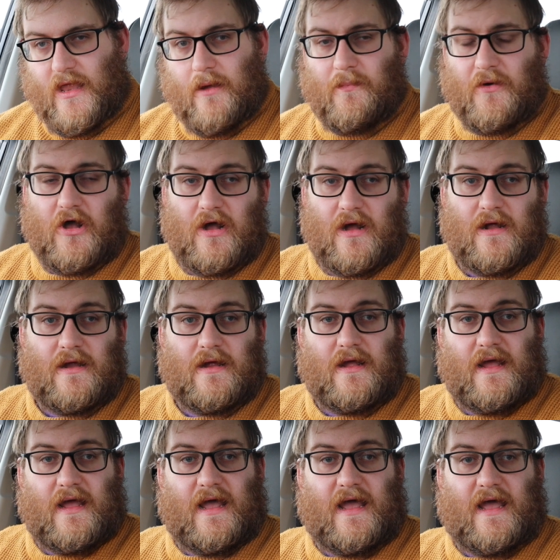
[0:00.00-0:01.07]
But
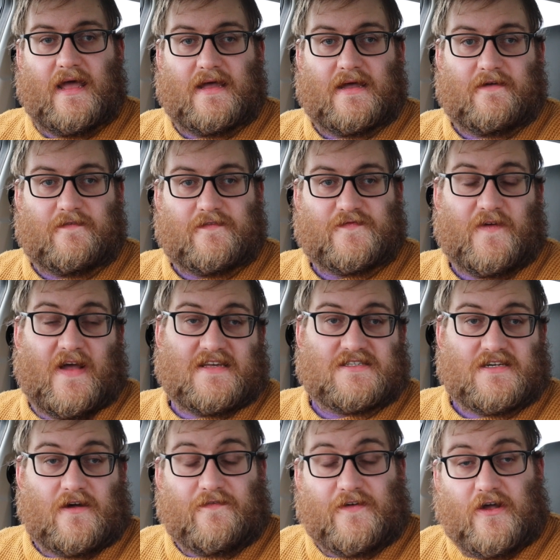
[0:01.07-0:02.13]
it's fast
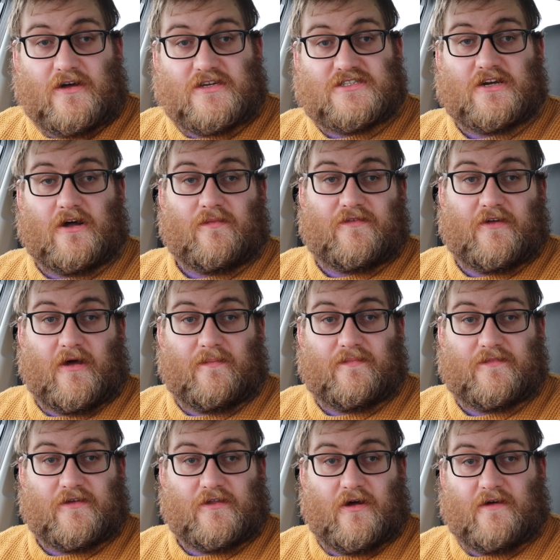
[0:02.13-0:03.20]
enough. It got its topped.
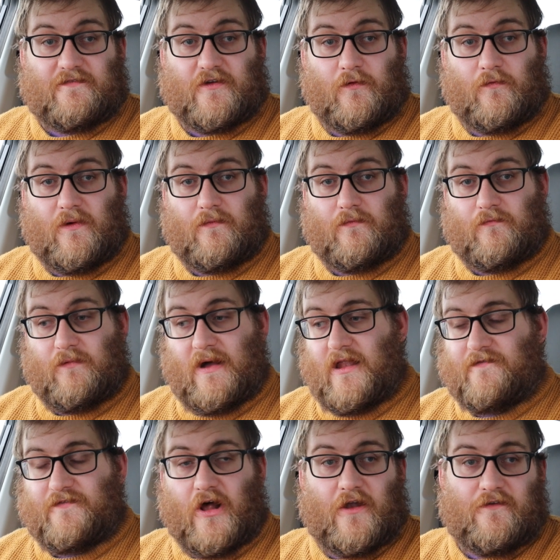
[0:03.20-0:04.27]
I've got well
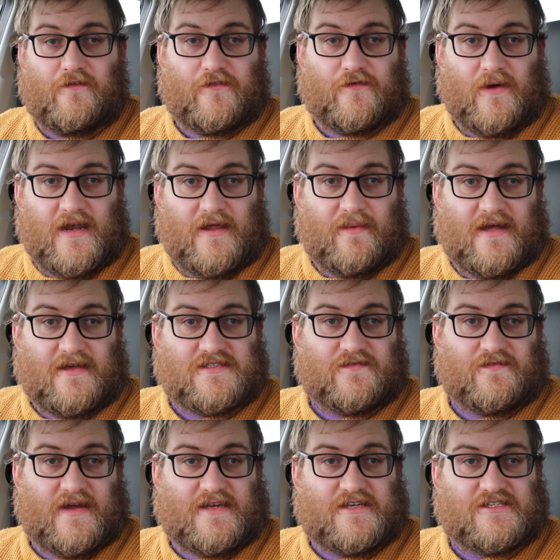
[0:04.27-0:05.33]
over 120 miles
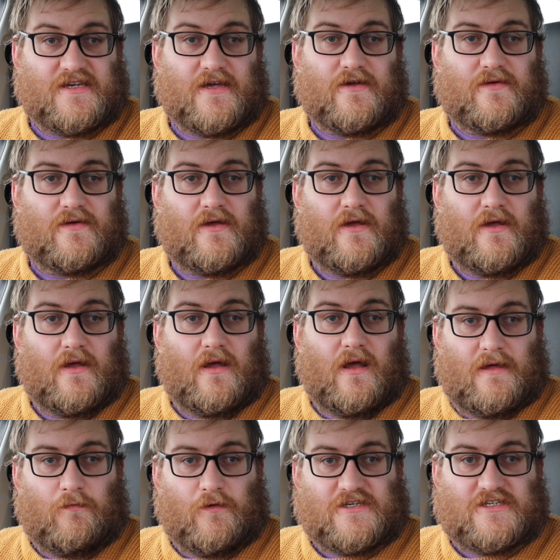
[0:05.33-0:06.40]
of range now,
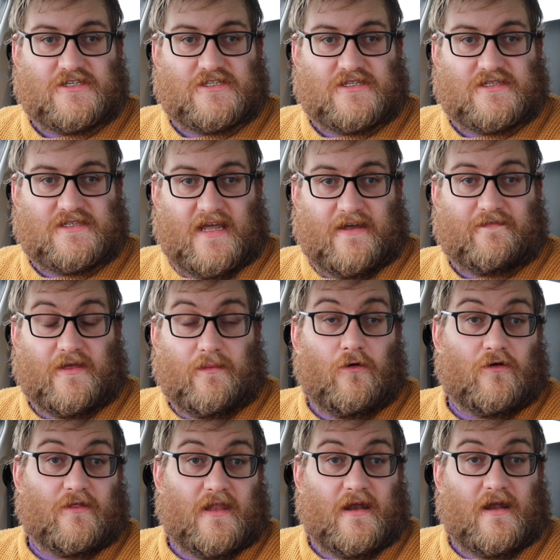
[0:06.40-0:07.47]
which is definitely
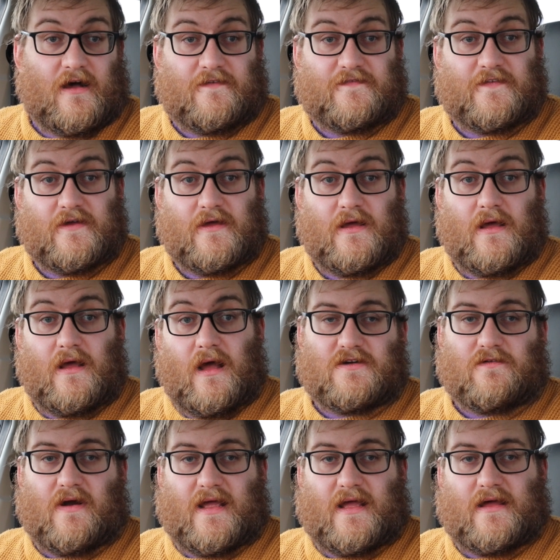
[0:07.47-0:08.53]
more than enough. It's
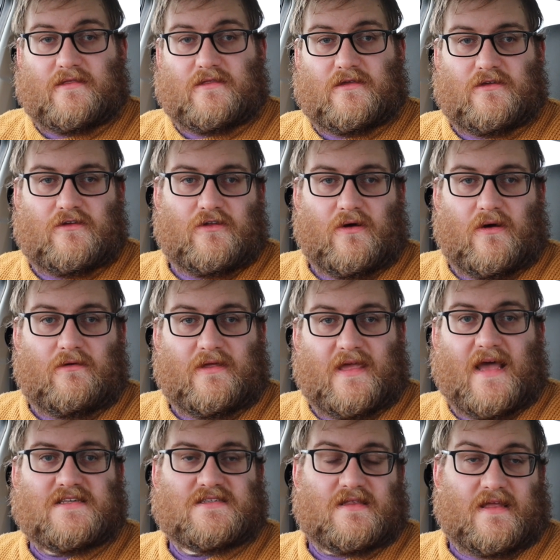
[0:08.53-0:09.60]
all right.
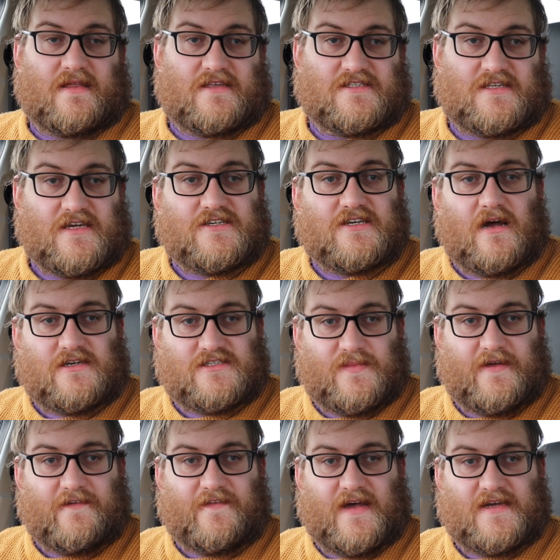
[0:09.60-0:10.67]
Yes, I'd like to see it charge a
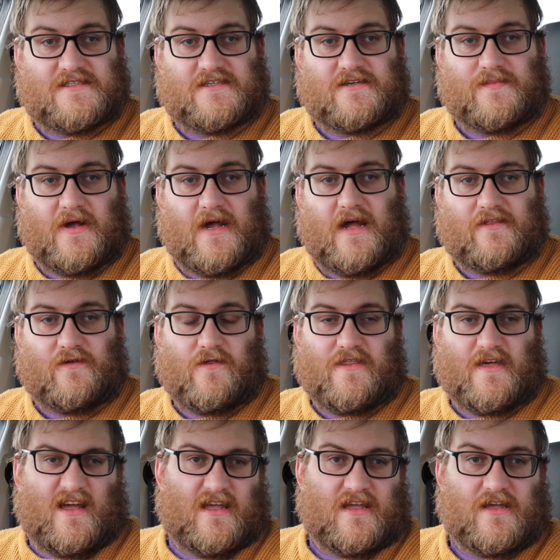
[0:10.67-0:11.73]
bit faster, but I don't
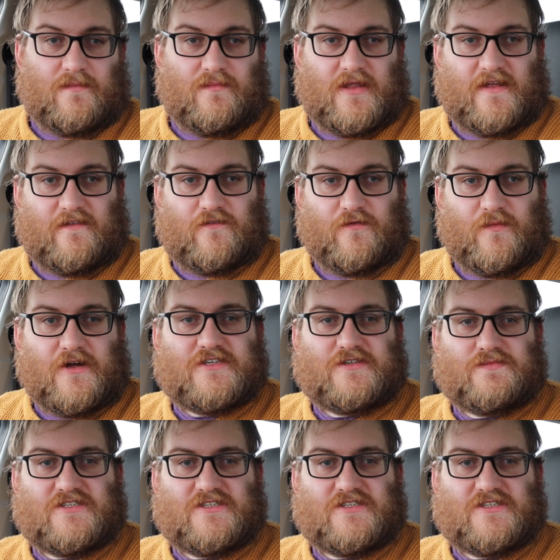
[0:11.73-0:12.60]
think I can complain too much.